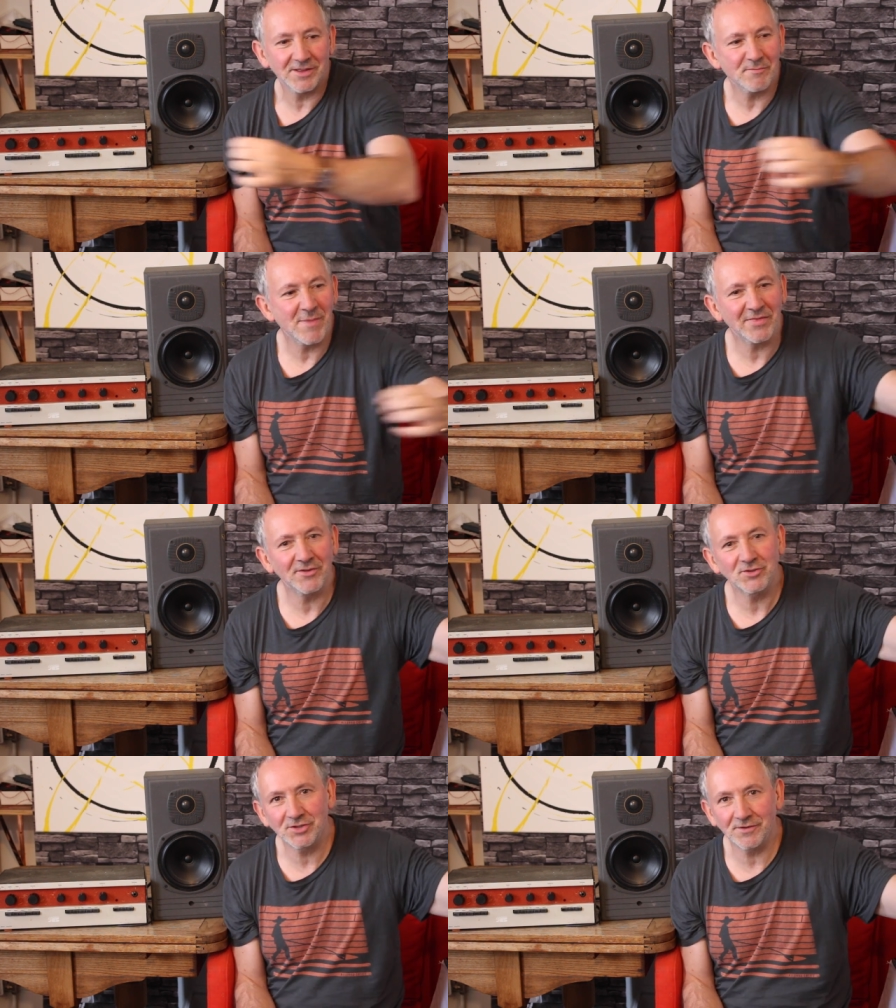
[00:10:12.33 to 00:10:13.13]
their
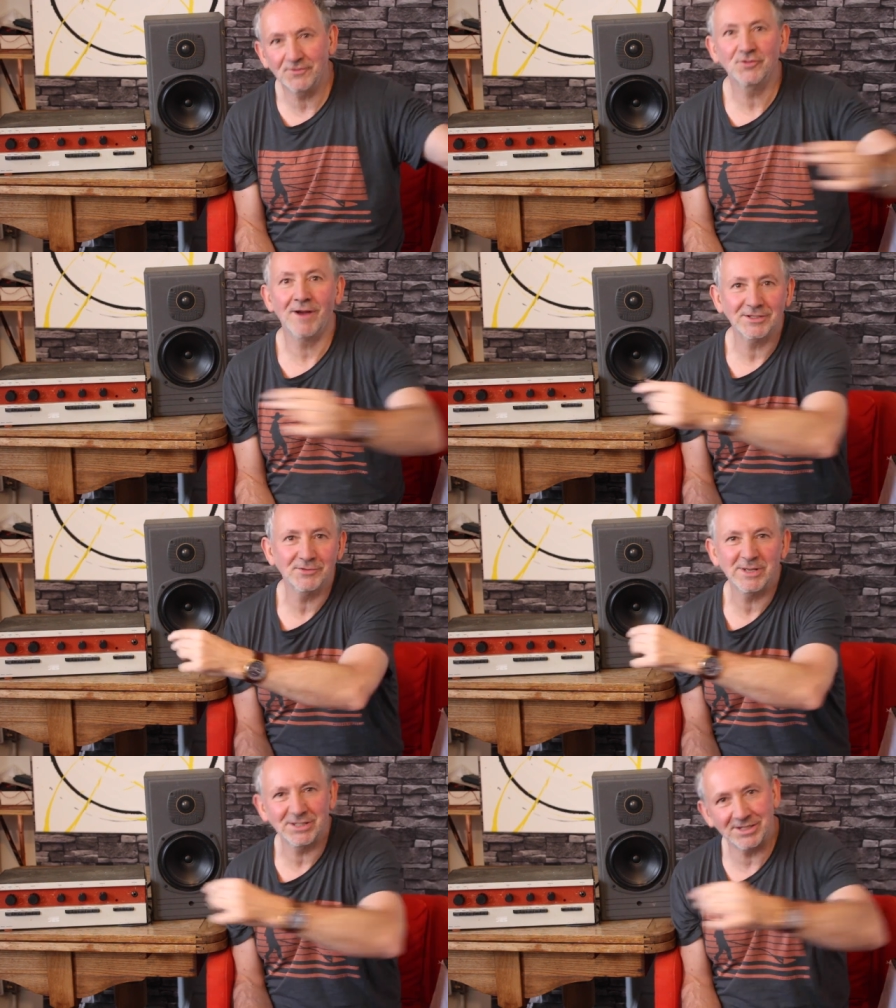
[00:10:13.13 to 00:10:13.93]
methods of
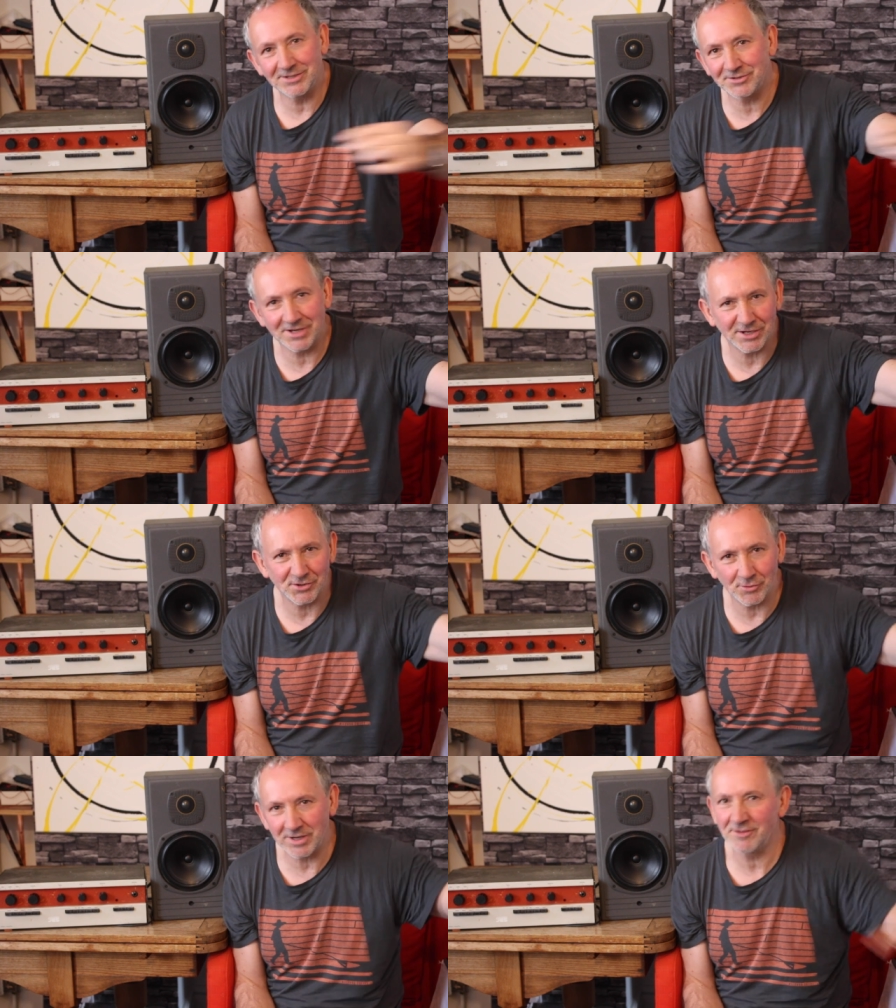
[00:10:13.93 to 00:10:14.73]
transmitting the
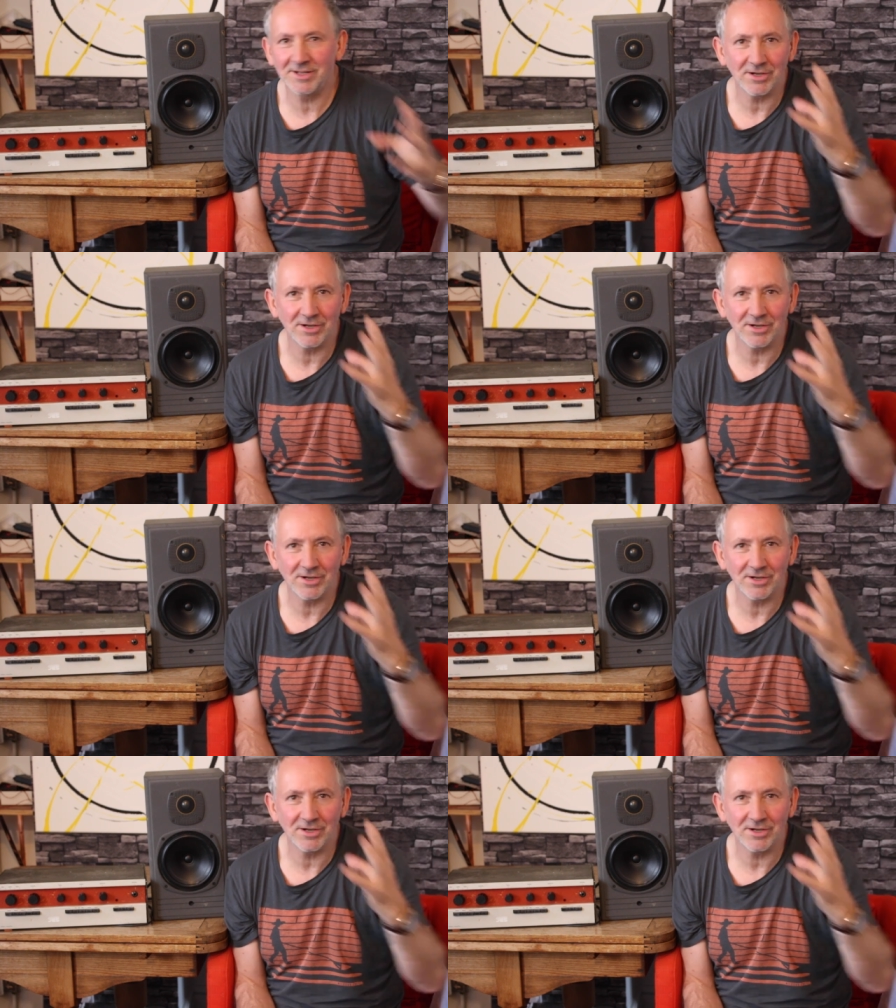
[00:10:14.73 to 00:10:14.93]
signal, you know,